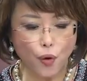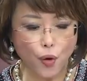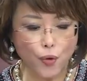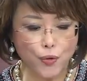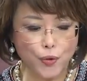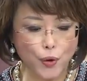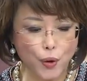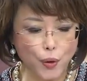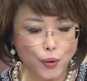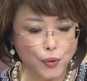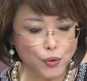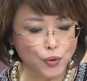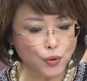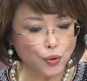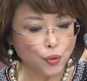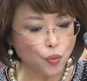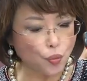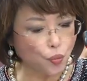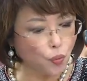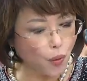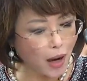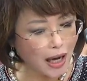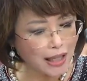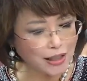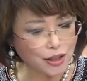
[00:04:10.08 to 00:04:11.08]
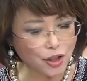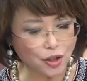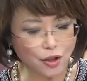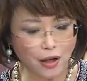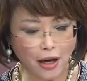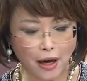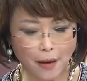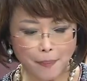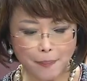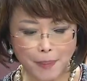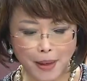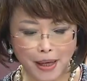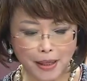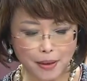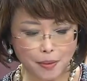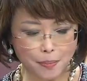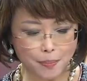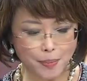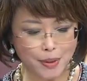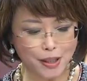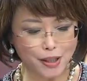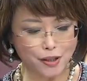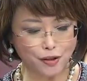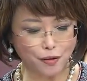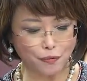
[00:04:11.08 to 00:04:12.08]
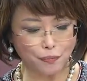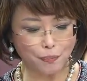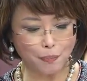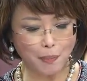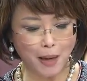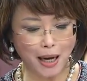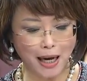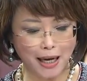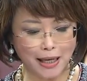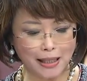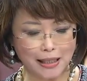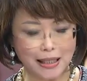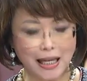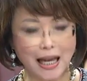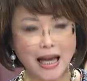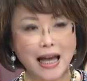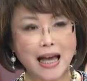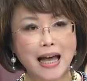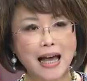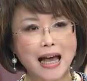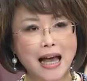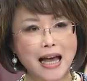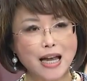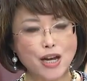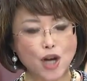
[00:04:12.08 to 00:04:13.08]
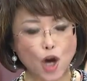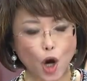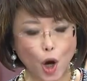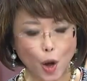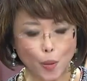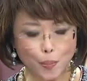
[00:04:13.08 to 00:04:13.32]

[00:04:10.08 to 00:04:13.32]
for those who want to have better peace of mind and